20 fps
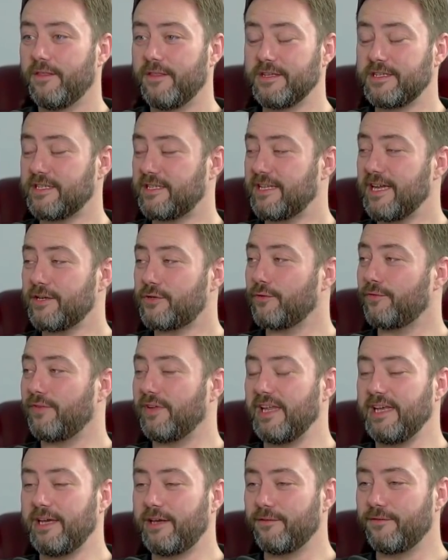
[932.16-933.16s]
There's a statue of
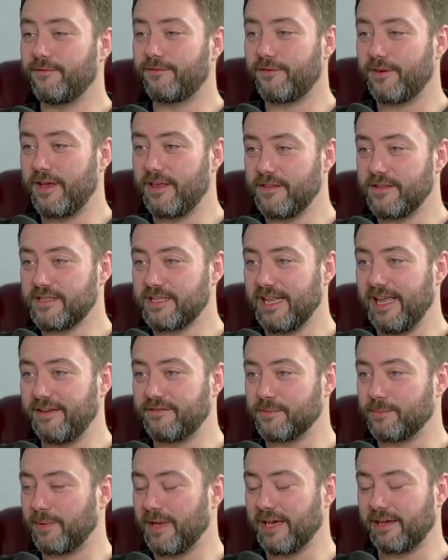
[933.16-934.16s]
Lincoln freeing the slaves,
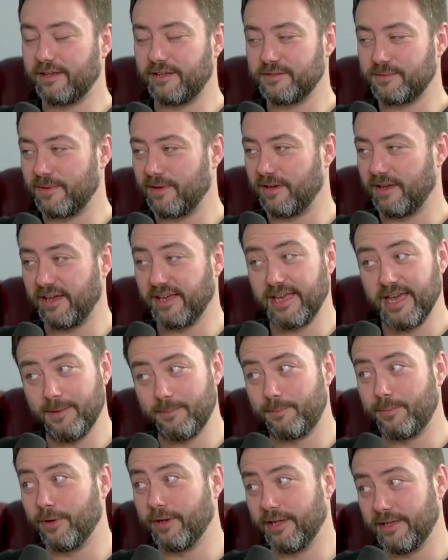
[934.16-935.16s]
and Black Lives Matter are like,
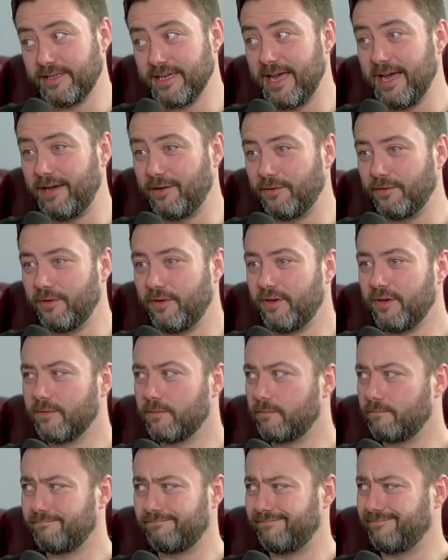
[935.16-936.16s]
yep, pull it down.
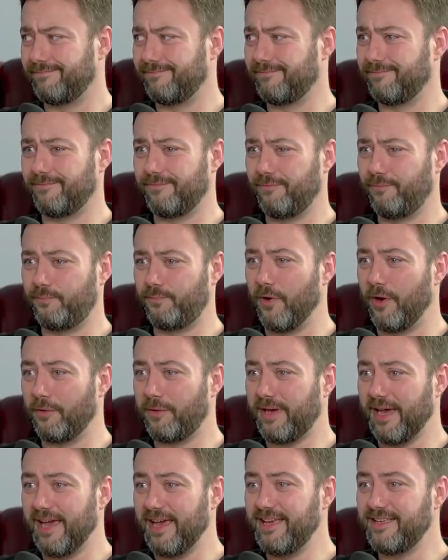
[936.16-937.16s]

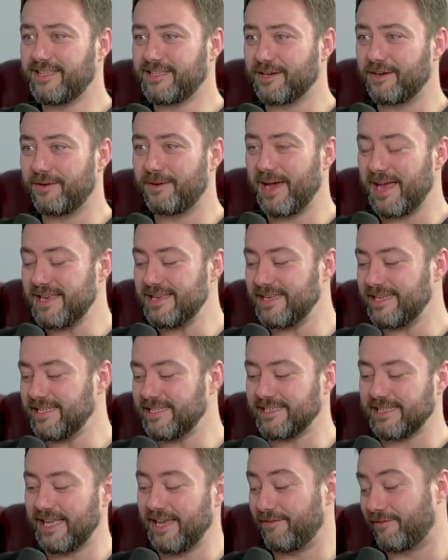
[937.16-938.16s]
Okay, so ending
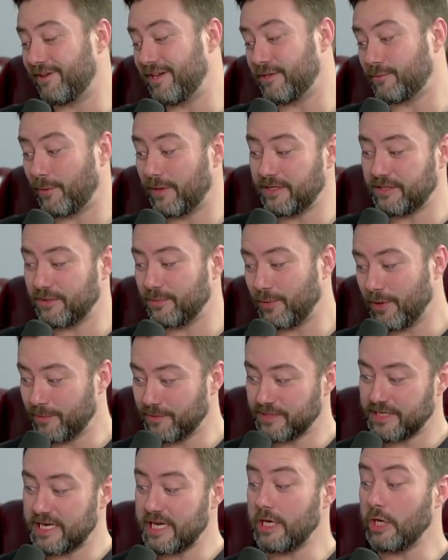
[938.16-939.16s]
slavery is white
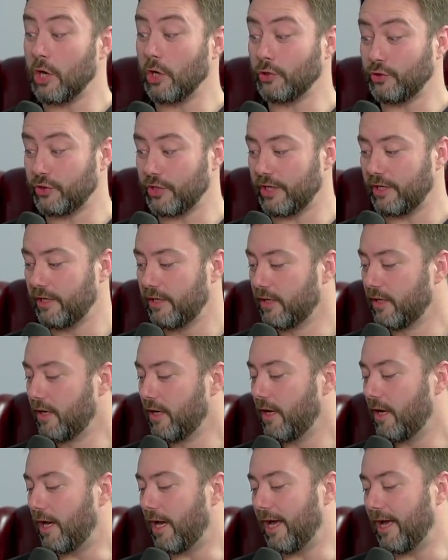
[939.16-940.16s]
supremacy. Gotcha.
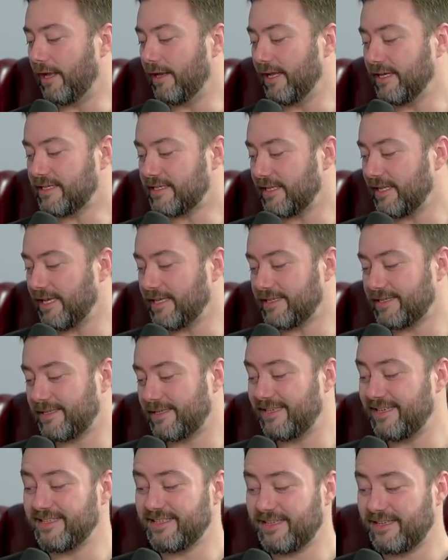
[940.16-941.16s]
Let's
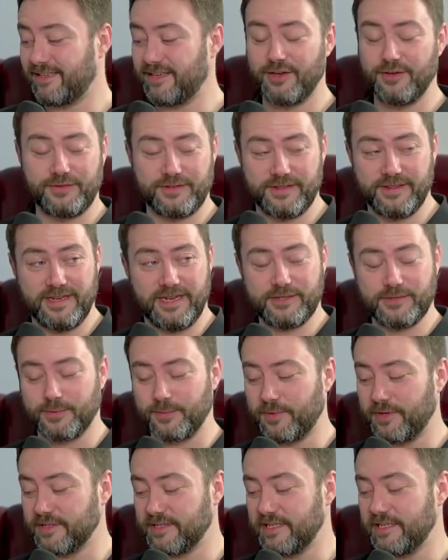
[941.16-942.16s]
just go to the next one,
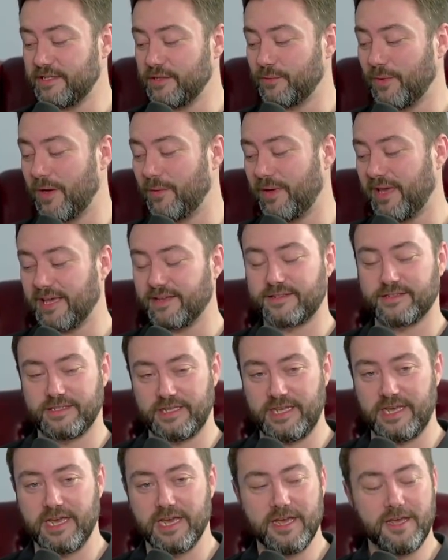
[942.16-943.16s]
because this is where we get to
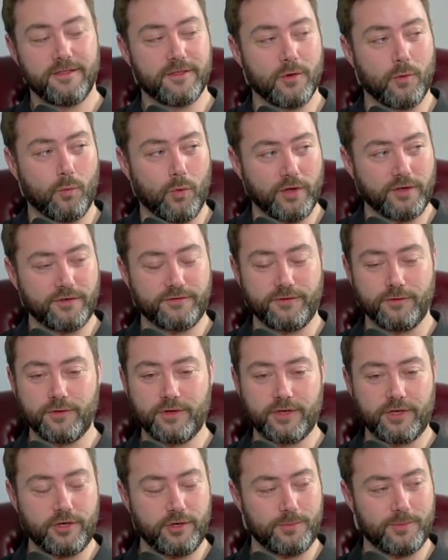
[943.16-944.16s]
the wonderful
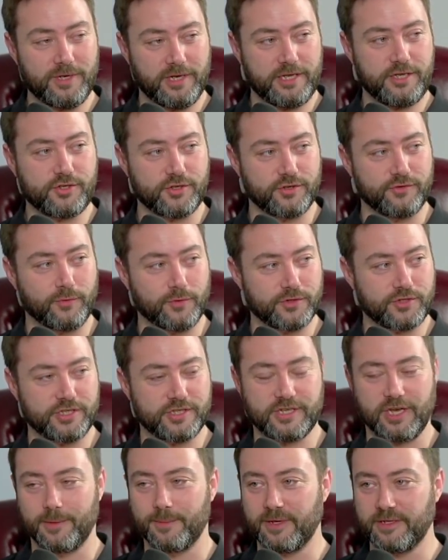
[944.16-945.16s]
accumulation of what she's
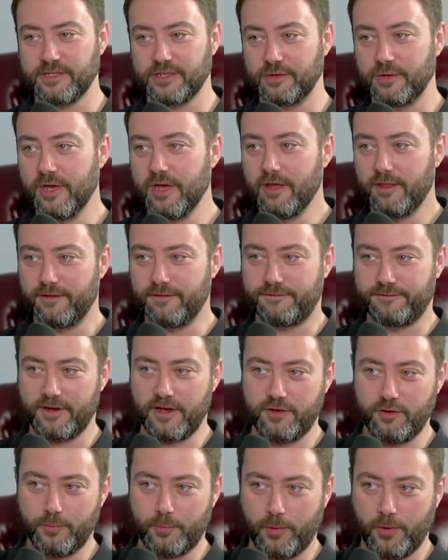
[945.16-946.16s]
coming to. The
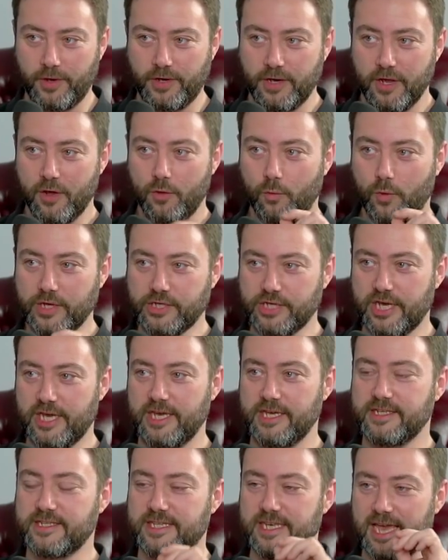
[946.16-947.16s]
final point, which
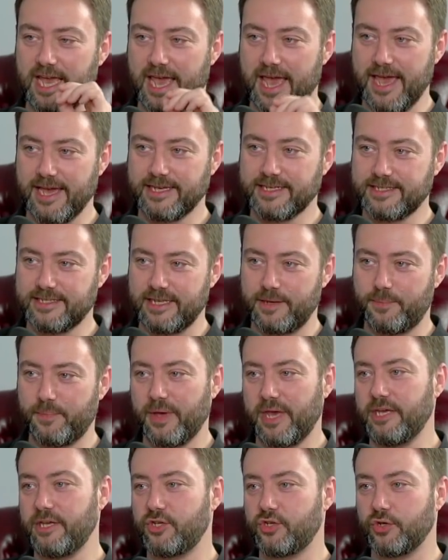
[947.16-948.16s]
is the
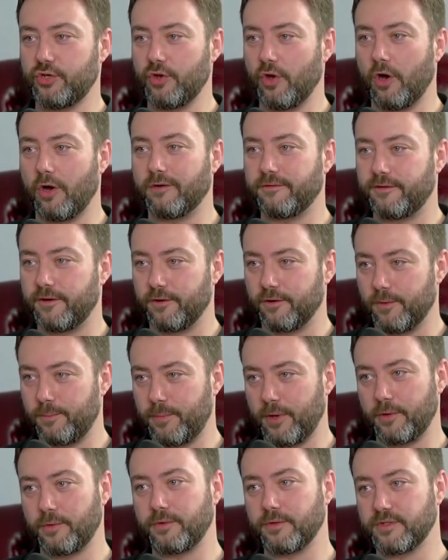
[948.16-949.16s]
extirpation of her
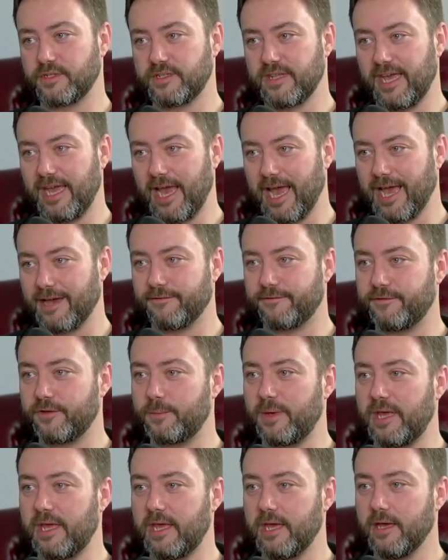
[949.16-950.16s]
opponents. They have to
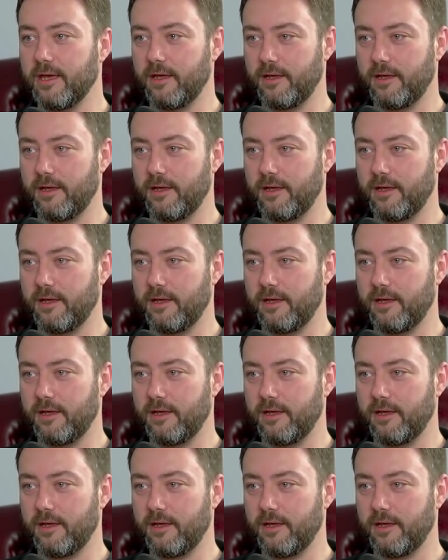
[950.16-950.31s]
be